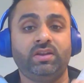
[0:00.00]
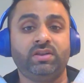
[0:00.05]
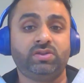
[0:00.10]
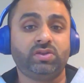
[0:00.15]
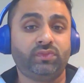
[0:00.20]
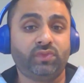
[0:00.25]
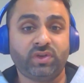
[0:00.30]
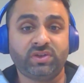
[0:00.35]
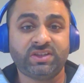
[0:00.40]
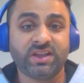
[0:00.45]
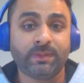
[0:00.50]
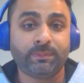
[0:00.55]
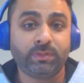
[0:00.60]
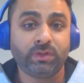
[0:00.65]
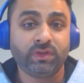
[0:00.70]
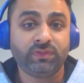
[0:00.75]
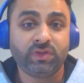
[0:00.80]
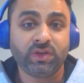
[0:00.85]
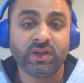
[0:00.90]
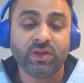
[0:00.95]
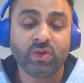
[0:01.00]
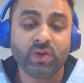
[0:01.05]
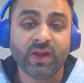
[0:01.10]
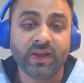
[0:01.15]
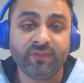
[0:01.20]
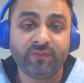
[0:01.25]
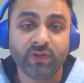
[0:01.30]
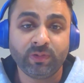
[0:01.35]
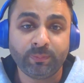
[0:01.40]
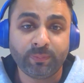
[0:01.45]
so for example, if you
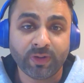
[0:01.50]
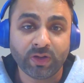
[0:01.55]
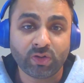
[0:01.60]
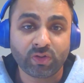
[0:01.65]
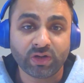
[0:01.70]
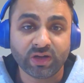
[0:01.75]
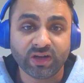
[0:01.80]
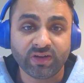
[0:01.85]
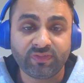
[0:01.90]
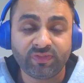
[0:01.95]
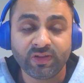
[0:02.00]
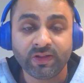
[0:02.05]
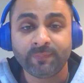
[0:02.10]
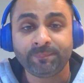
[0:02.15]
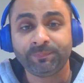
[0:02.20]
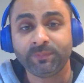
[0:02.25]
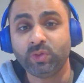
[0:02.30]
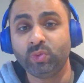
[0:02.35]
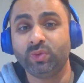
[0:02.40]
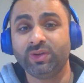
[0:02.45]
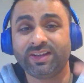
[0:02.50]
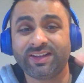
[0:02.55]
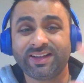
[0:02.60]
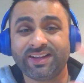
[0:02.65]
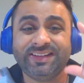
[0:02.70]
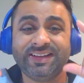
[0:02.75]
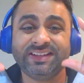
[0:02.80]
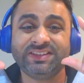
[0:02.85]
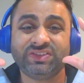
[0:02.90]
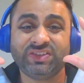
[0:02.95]
have one paragraph, you want to
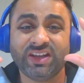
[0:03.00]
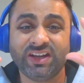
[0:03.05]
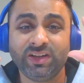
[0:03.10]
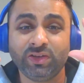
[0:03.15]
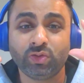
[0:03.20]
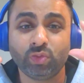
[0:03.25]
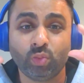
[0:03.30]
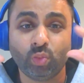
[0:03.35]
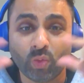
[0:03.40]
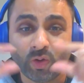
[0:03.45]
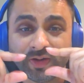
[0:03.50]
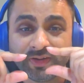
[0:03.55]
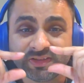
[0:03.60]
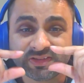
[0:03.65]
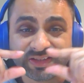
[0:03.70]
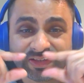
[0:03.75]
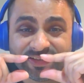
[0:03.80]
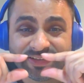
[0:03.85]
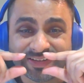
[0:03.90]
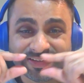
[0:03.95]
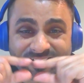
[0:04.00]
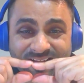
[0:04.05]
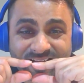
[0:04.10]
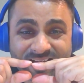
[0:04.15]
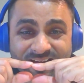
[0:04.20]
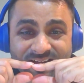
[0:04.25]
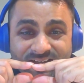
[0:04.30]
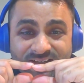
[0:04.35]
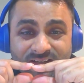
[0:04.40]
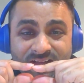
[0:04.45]
condense that into one single
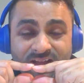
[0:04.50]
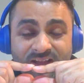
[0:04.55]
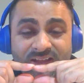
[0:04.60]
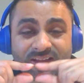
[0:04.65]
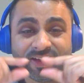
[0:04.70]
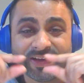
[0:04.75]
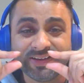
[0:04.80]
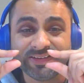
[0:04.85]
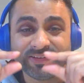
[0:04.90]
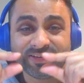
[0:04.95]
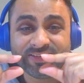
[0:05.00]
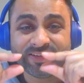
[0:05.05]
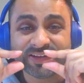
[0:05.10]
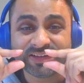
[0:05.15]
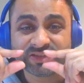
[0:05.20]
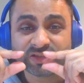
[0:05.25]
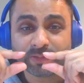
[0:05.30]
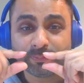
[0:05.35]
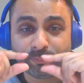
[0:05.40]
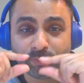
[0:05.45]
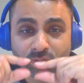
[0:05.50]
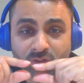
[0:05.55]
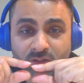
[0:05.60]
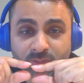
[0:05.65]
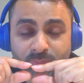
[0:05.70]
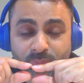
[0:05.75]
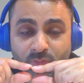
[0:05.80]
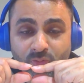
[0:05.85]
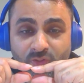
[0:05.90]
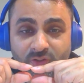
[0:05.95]
line under that
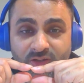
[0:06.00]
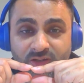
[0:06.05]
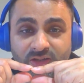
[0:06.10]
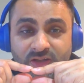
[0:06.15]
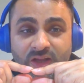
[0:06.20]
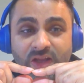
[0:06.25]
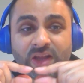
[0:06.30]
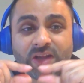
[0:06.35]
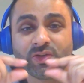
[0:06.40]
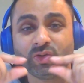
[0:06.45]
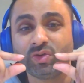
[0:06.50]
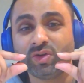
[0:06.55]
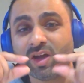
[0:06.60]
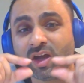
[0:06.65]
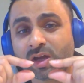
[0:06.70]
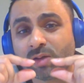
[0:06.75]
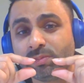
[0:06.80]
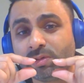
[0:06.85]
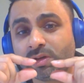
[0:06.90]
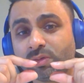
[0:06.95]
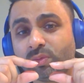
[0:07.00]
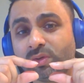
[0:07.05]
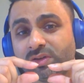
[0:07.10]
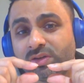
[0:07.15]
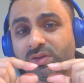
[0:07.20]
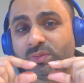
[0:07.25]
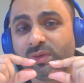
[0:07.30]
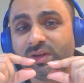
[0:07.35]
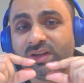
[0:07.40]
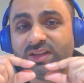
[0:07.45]
sub-bullet point to talk about what
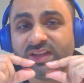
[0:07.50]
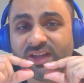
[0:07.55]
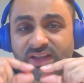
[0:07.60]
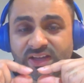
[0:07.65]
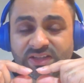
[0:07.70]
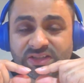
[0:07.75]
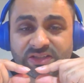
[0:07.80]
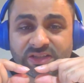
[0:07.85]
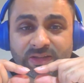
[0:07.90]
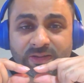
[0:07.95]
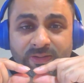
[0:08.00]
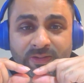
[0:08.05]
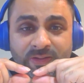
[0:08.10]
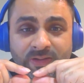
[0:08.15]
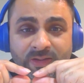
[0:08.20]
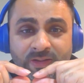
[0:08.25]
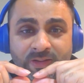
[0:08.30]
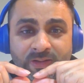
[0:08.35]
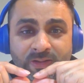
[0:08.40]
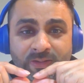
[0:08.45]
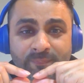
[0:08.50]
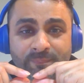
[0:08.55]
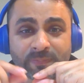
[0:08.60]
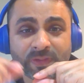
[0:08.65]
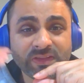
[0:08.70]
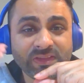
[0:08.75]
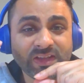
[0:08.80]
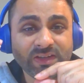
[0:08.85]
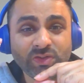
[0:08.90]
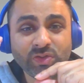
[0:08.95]
it really is.
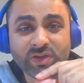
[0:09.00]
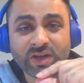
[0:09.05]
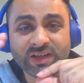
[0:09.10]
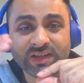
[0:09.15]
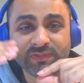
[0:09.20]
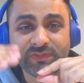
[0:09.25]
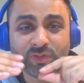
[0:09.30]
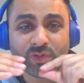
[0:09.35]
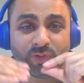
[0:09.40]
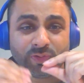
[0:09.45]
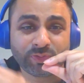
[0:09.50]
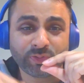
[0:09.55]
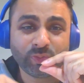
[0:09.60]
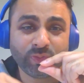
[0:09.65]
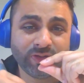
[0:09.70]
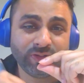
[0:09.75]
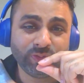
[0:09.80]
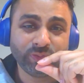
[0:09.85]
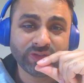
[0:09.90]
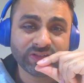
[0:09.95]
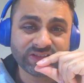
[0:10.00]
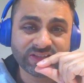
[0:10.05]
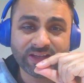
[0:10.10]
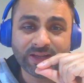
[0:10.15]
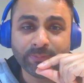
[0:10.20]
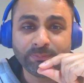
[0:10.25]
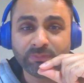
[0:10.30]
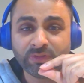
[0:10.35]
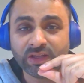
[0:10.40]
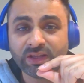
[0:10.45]
And then you kind of go through and do the
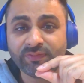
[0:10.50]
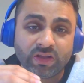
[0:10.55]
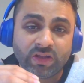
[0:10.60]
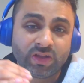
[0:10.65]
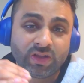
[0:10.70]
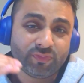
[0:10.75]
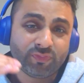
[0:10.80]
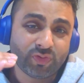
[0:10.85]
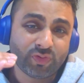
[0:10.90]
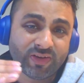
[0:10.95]
same thing for